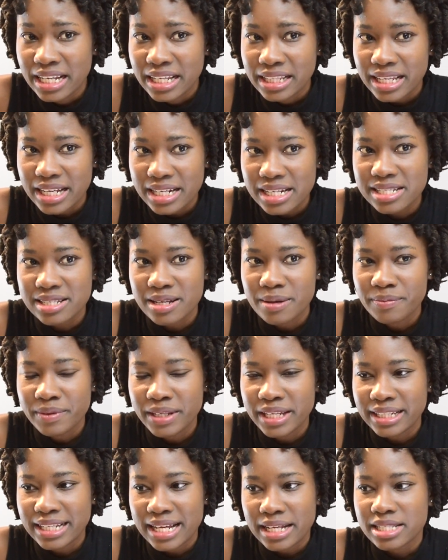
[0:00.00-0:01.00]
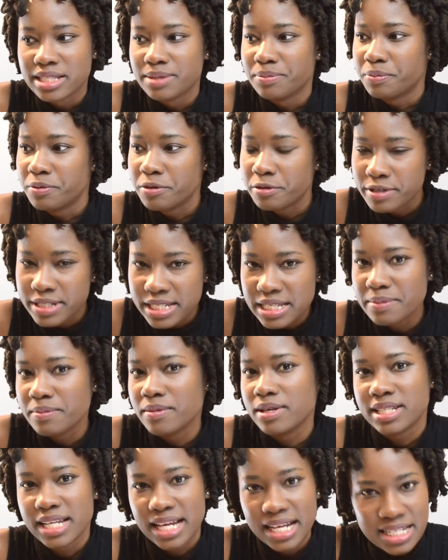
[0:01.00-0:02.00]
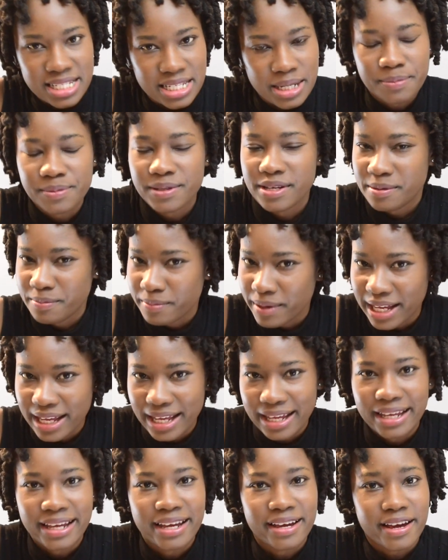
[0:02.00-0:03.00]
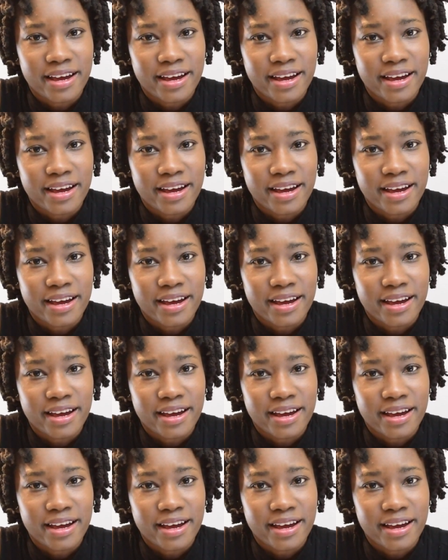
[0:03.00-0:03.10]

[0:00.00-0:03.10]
That is something that's pretty much accepted by